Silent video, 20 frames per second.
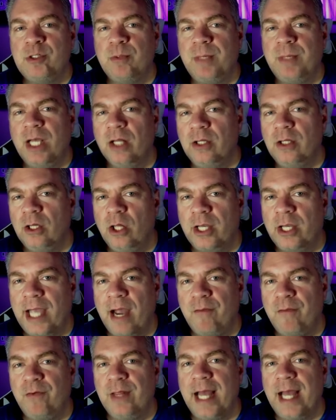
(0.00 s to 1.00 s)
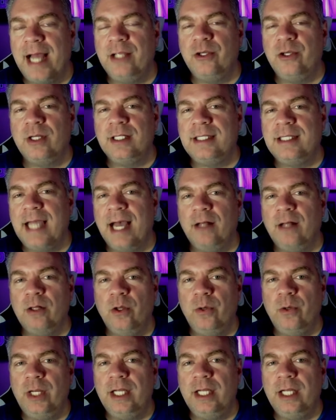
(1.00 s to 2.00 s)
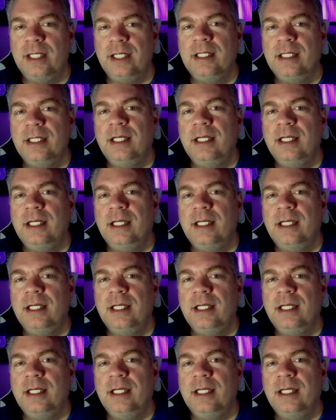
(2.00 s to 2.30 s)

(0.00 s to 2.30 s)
So be on the lookout for that. You can download it.